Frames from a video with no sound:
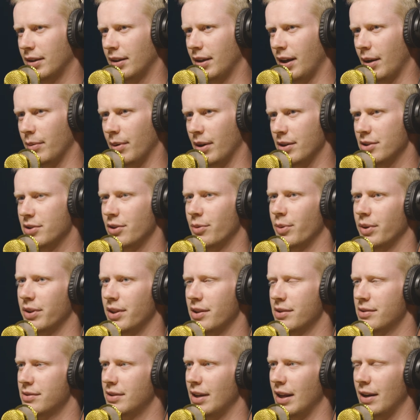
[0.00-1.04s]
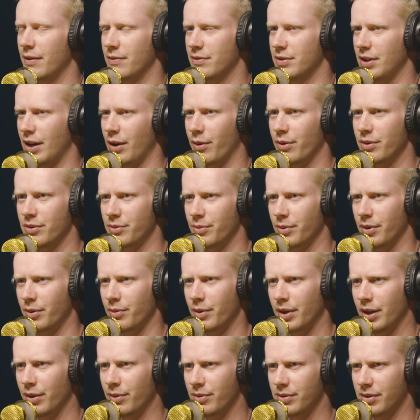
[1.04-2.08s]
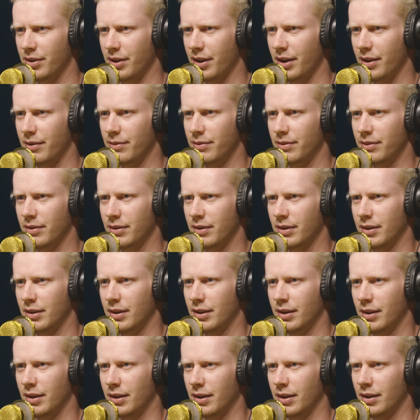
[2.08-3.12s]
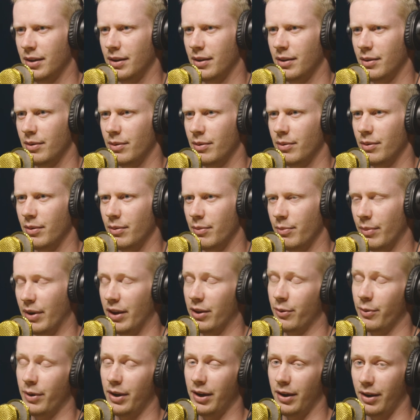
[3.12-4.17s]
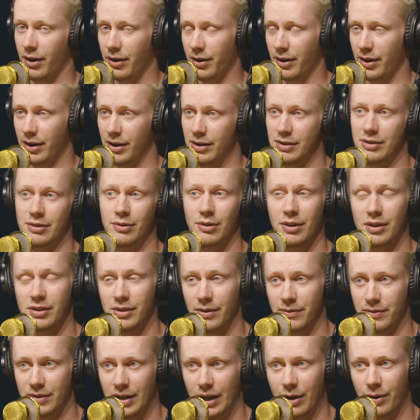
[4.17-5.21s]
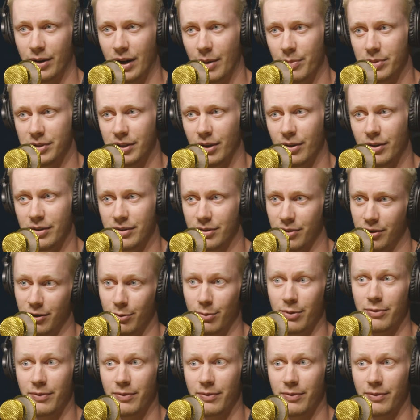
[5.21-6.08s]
I'm not sure what the state of showers were when he was alive. And by the way, our histories of shower episode is going to be